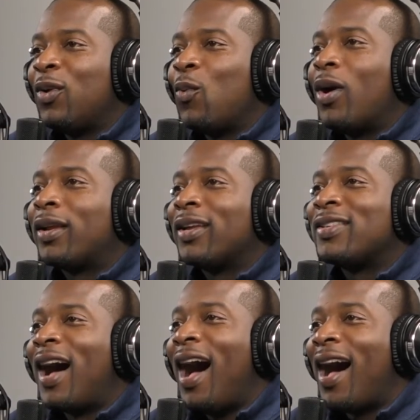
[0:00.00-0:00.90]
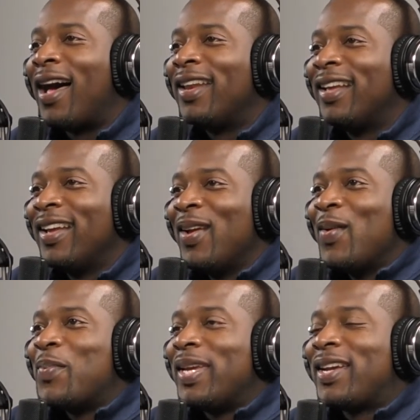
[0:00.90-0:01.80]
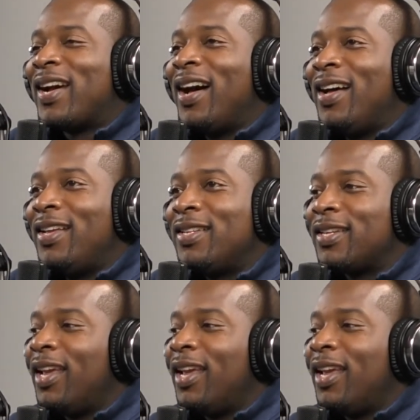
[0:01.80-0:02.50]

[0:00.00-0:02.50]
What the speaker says: what gets hot. Because